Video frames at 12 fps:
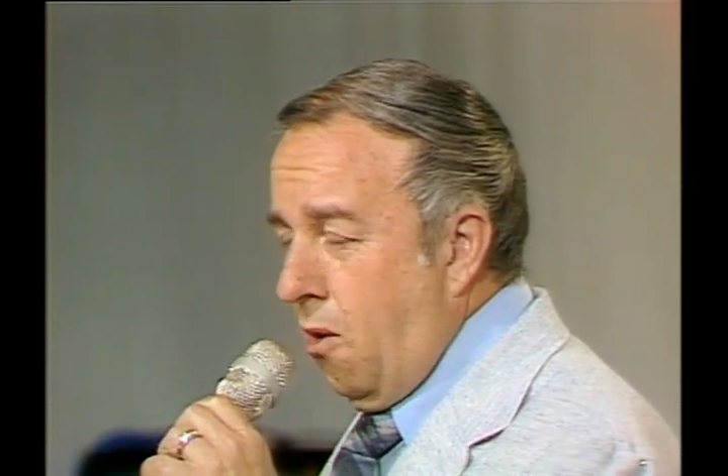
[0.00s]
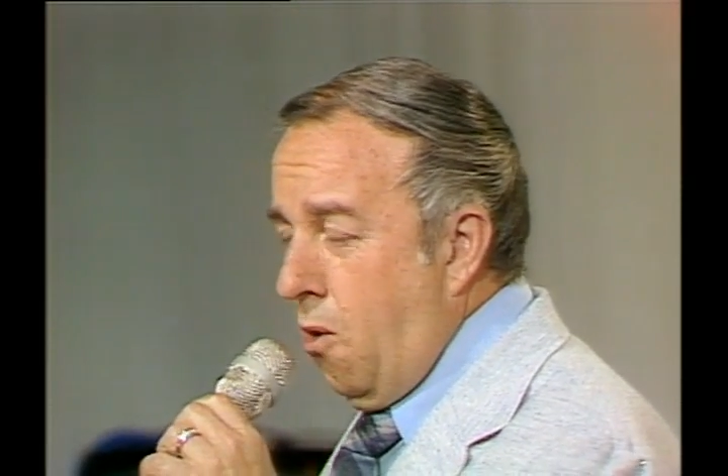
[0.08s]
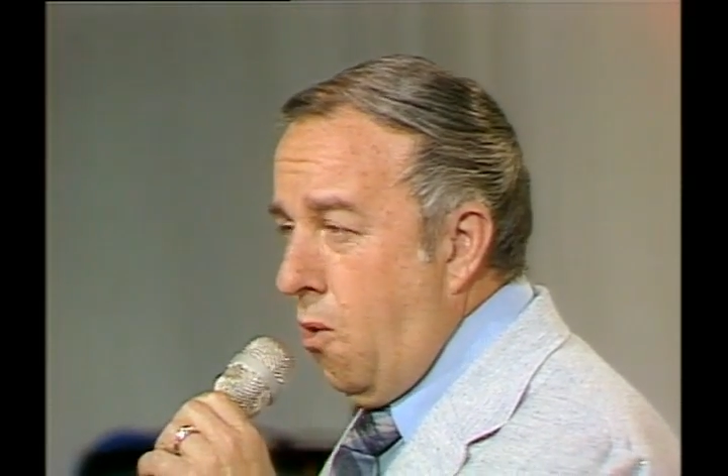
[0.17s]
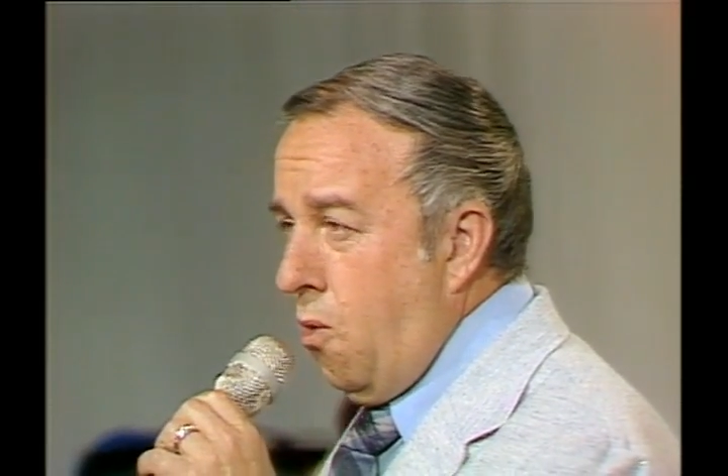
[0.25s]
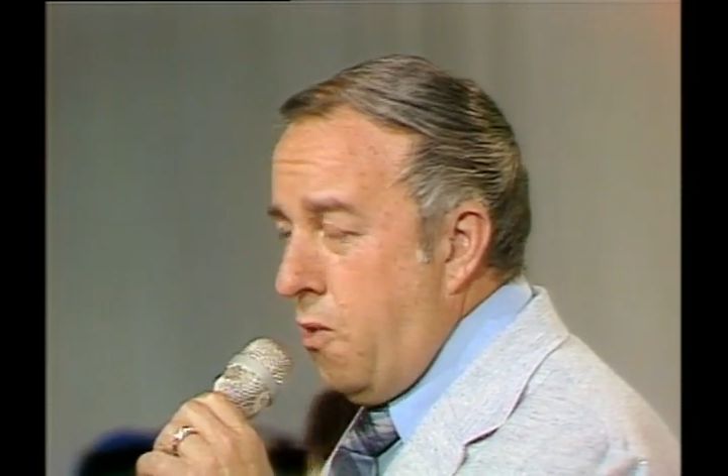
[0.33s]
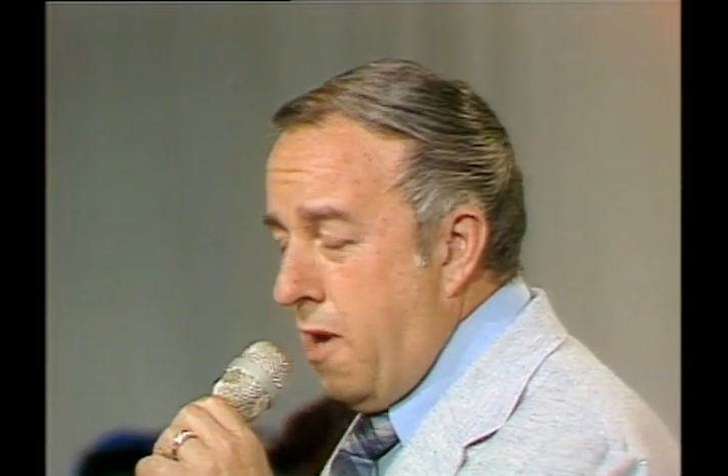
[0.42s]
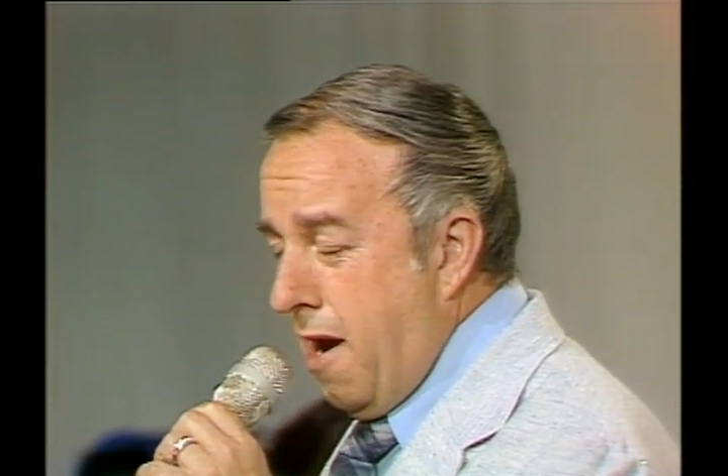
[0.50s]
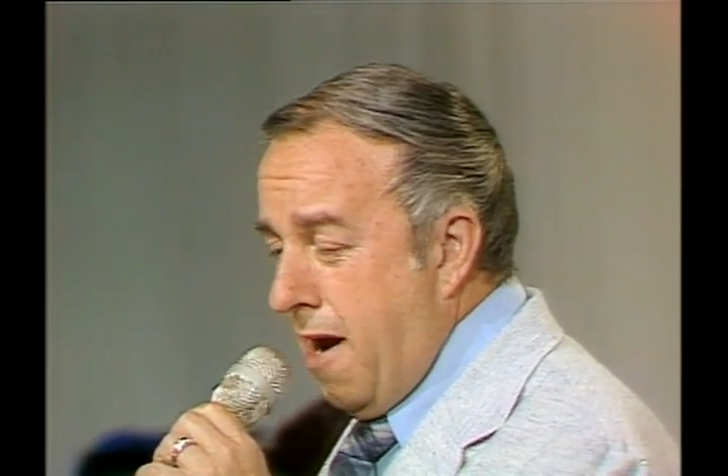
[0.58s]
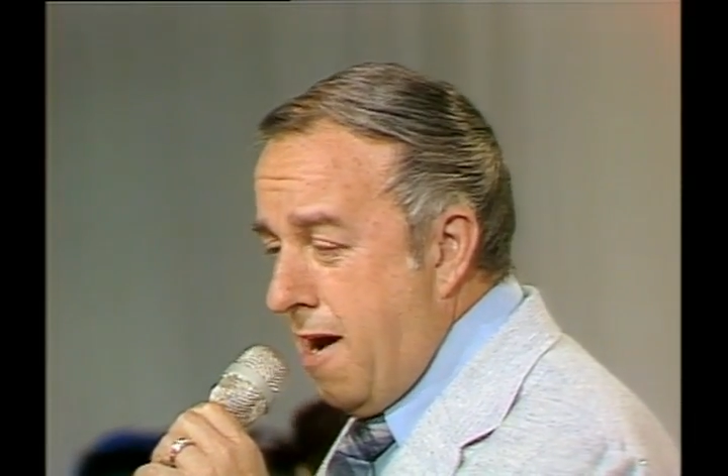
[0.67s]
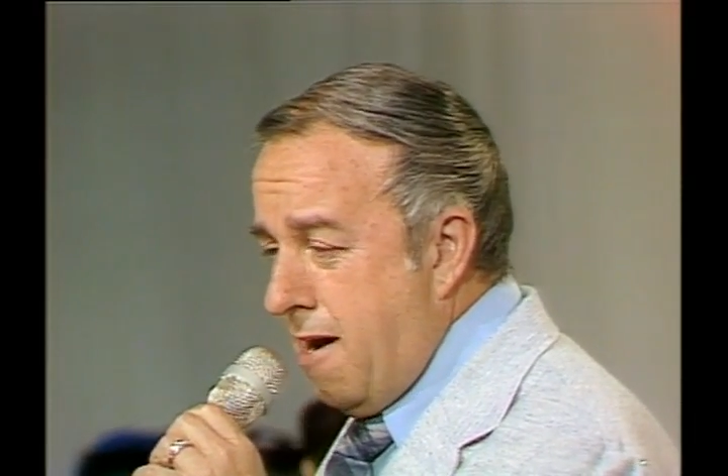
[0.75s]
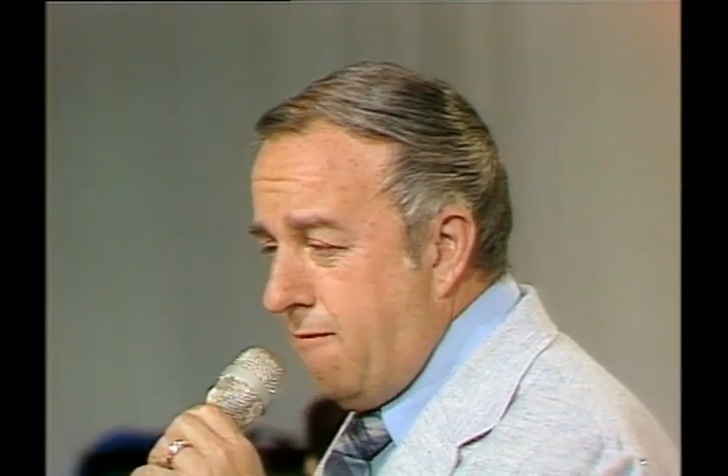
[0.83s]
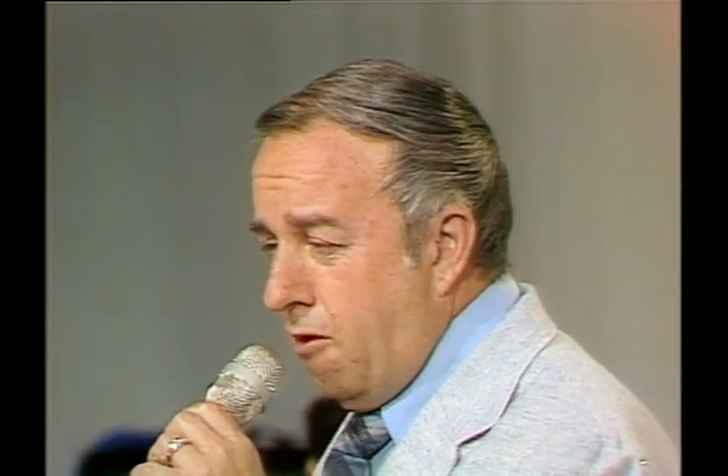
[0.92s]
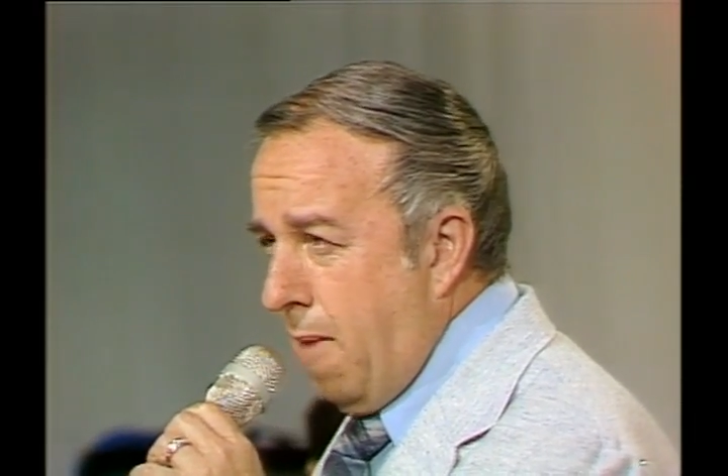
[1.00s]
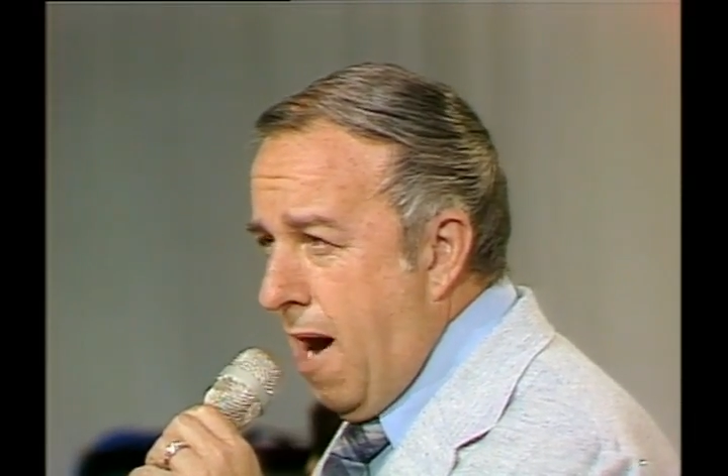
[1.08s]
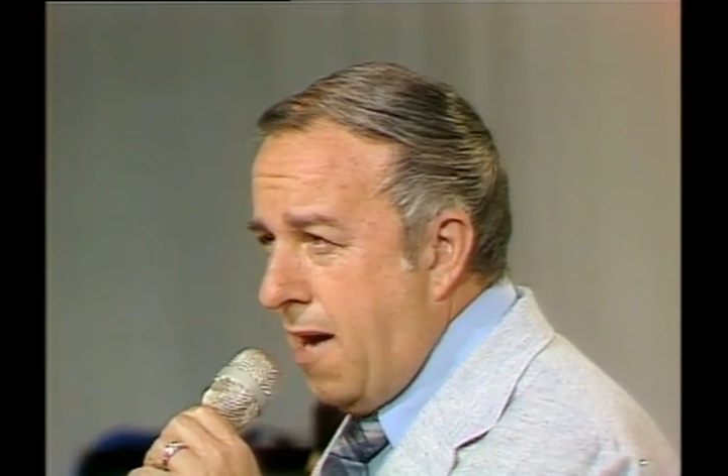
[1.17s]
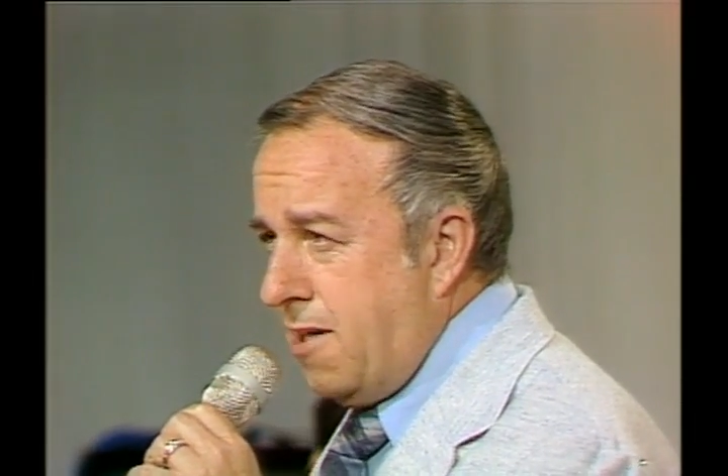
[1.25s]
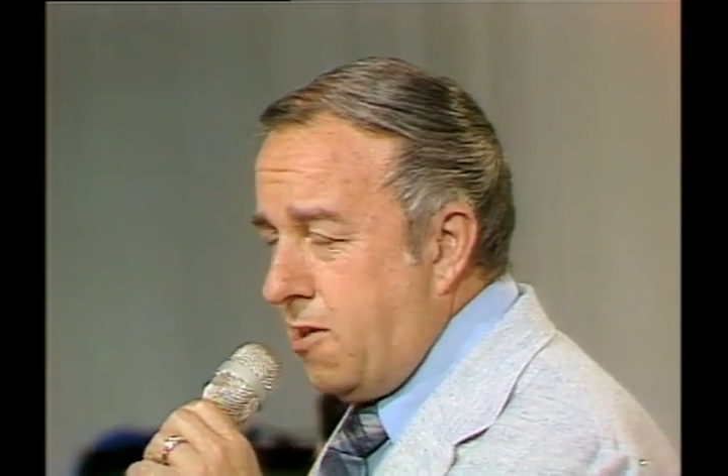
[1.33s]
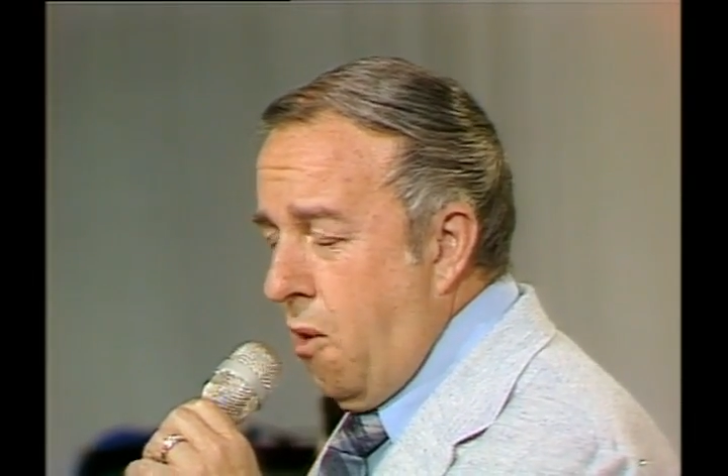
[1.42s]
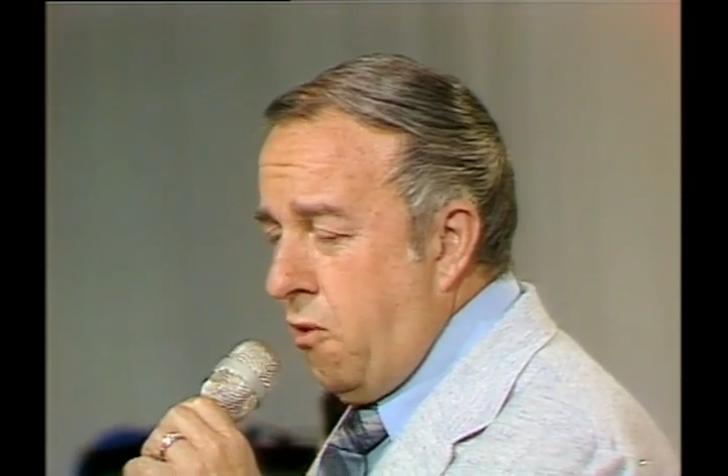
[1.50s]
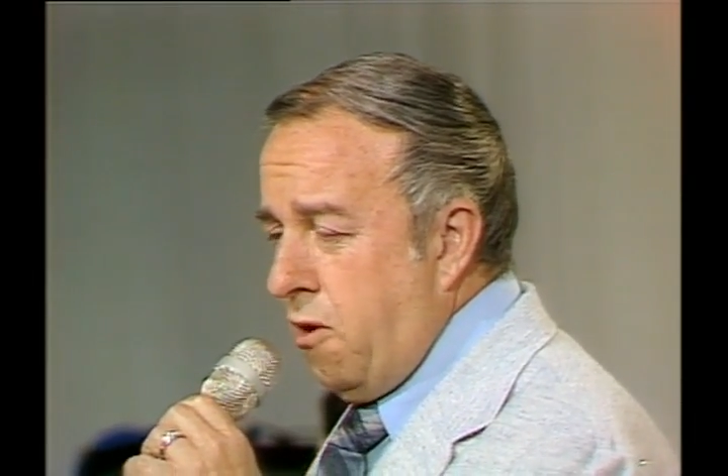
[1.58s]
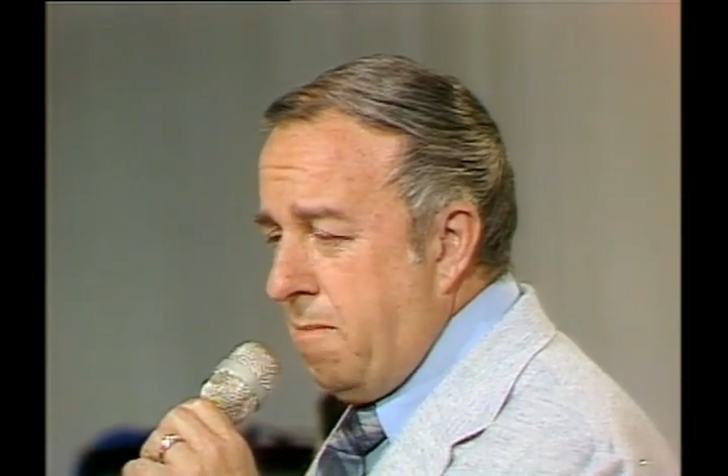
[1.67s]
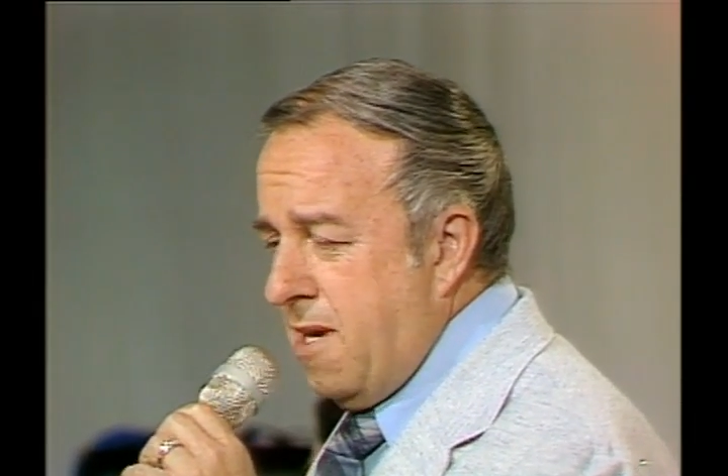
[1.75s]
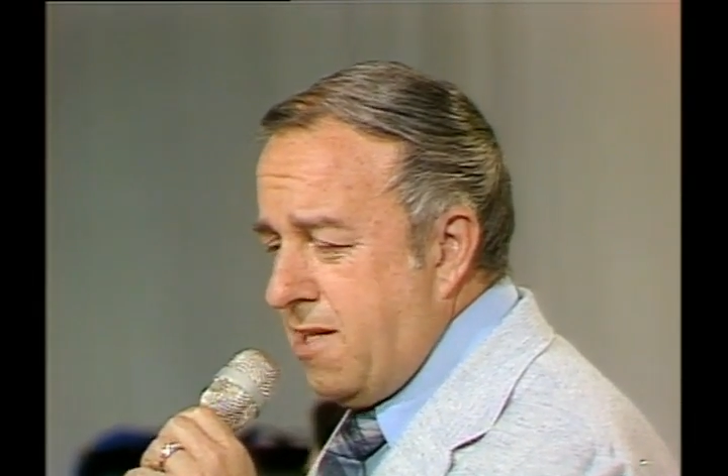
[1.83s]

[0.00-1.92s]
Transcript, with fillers: the Everybody's gonna